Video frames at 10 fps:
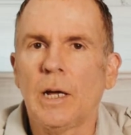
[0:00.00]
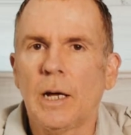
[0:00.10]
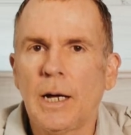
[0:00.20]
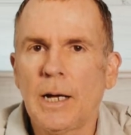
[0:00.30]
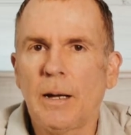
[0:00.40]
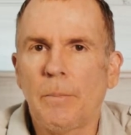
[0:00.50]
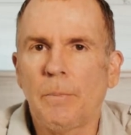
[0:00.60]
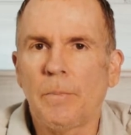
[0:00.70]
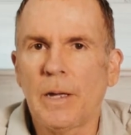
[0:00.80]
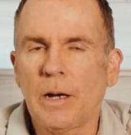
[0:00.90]

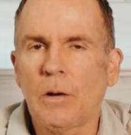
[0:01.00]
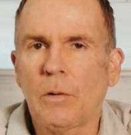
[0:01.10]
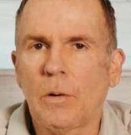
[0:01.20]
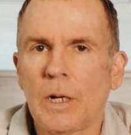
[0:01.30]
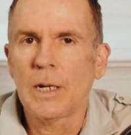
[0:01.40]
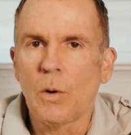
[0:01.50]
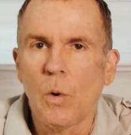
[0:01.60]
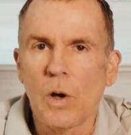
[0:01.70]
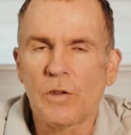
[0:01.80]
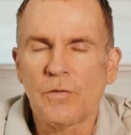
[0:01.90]
Now,
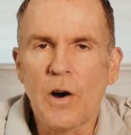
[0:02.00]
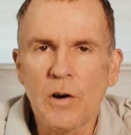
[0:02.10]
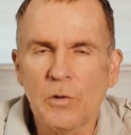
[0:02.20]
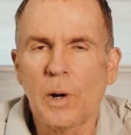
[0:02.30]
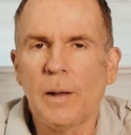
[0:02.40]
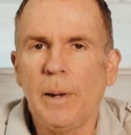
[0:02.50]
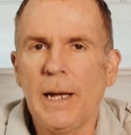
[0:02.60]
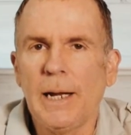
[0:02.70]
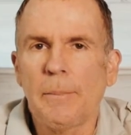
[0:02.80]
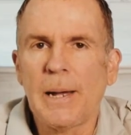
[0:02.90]
as far as what I
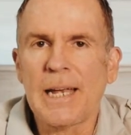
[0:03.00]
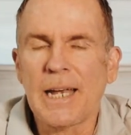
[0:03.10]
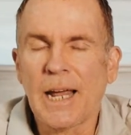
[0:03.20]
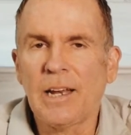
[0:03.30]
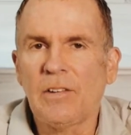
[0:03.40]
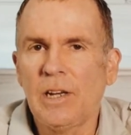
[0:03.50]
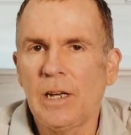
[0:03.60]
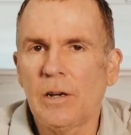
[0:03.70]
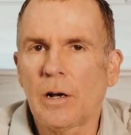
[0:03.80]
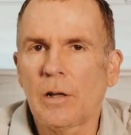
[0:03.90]
made
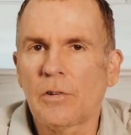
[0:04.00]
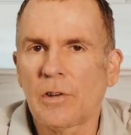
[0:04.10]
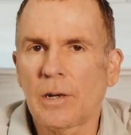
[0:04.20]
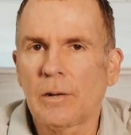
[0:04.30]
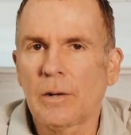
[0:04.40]
$19, and